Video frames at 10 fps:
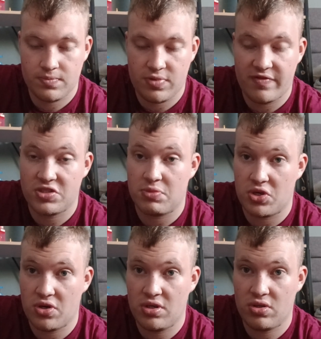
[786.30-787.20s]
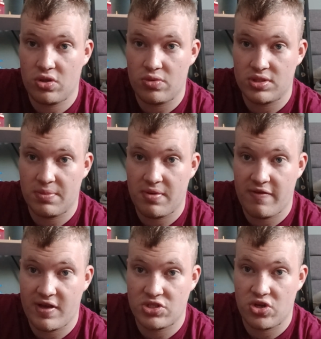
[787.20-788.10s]
Professor McGonagall, who is the
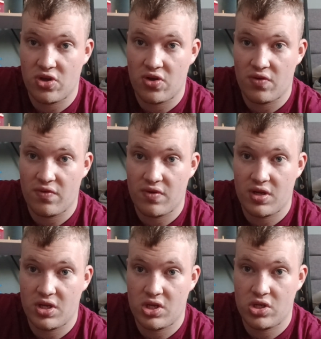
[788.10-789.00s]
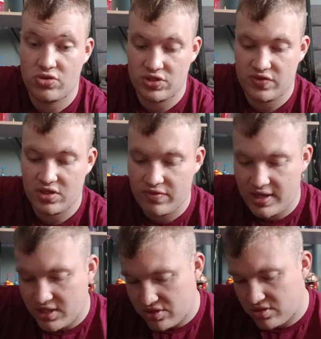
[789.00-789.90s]
professor of
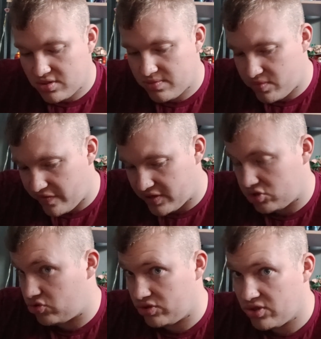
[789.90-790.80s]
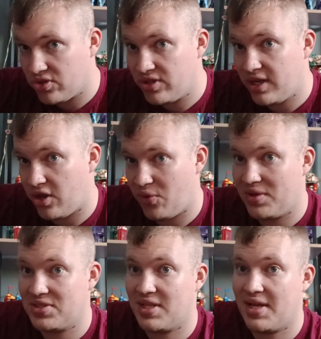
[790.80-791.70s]
Transfiguration. Professor Trelawney, who
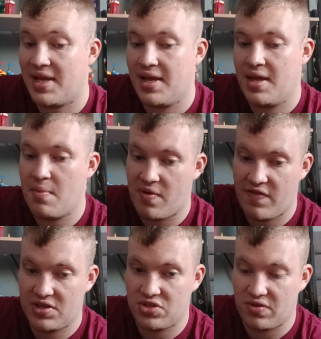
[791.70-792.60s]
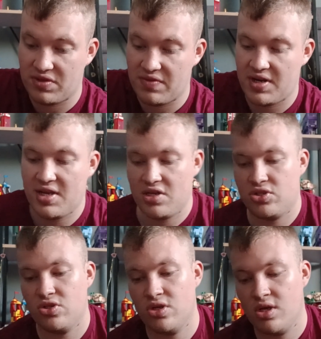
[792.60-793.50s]
is the professor of Divination.